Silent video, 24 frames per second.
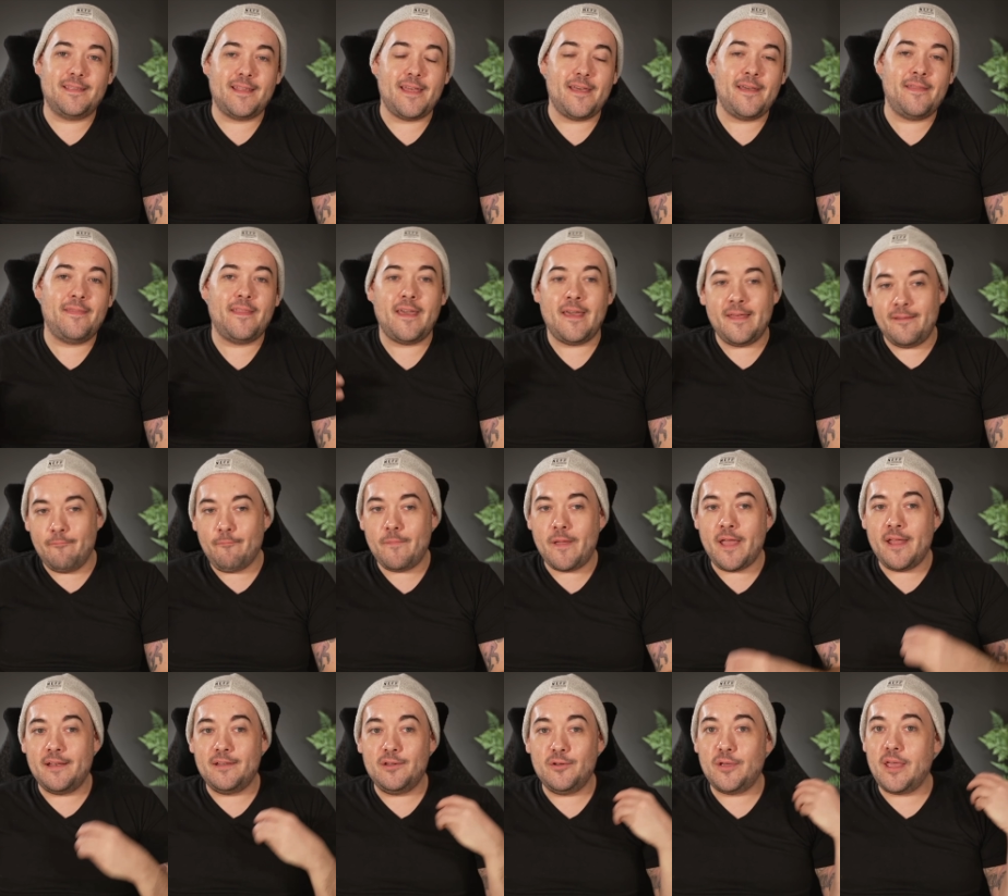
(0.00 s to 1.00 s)
and, and,
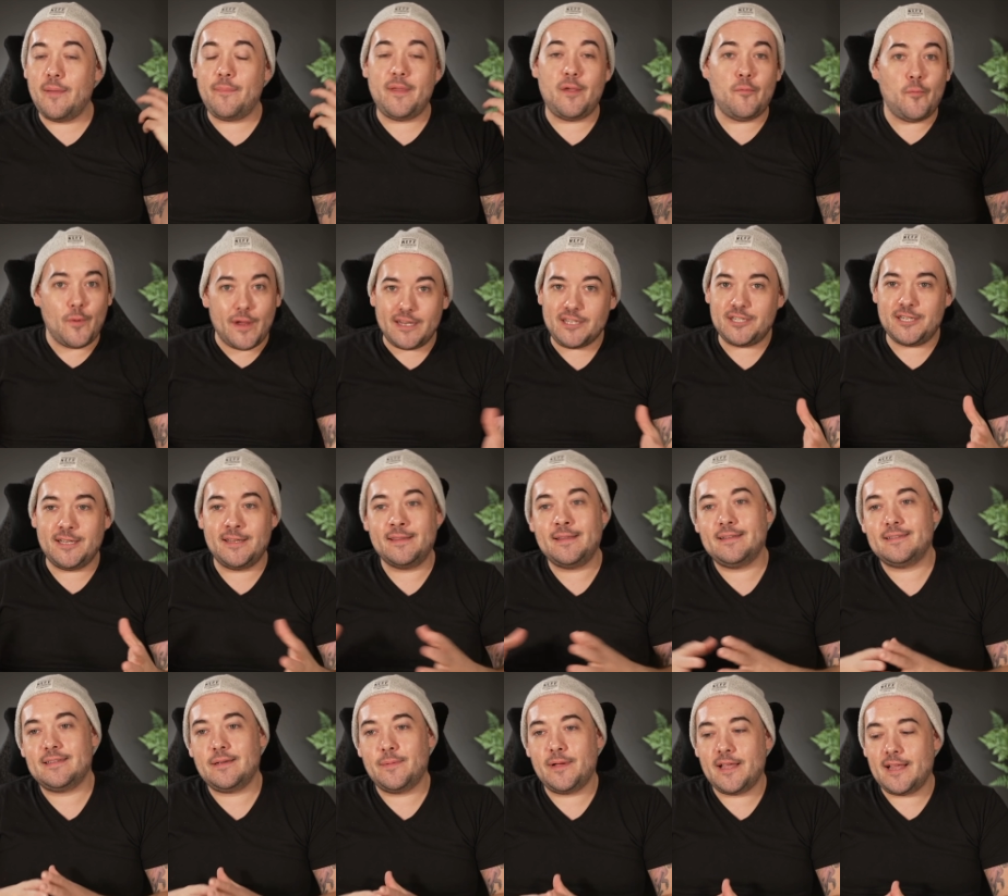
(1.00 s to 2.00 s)
and you can't be wishing
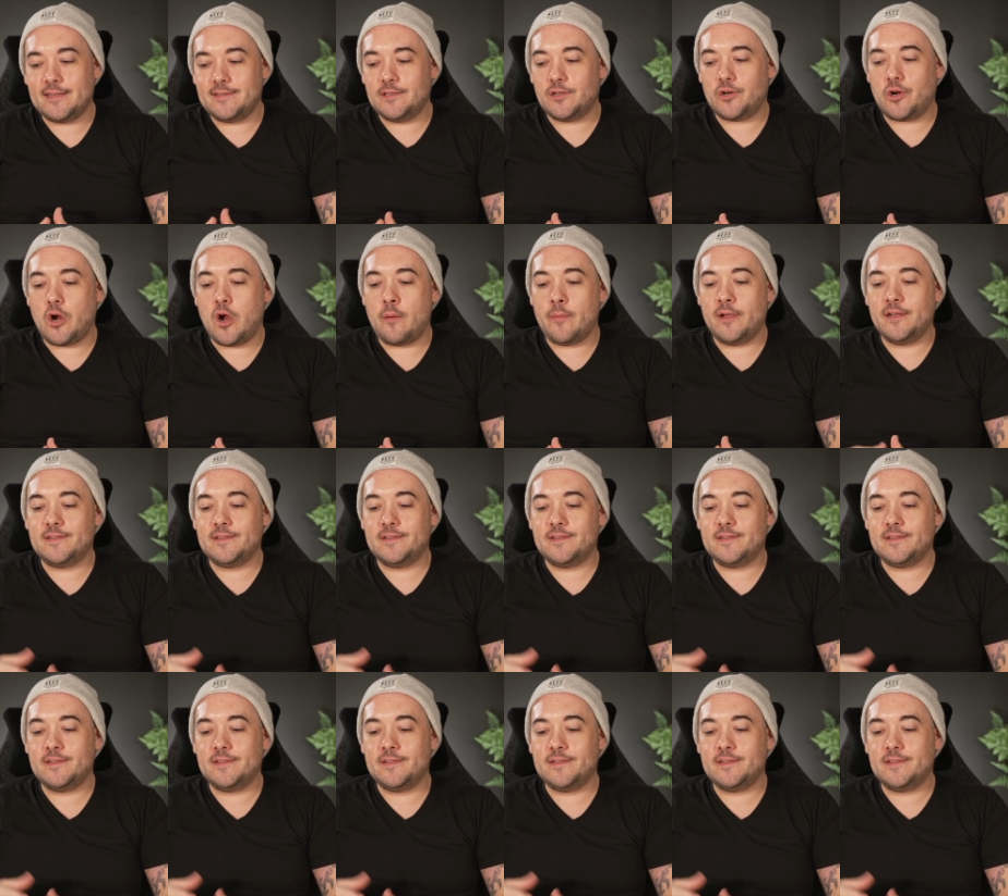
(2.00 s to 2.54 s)
that someone gets their karma.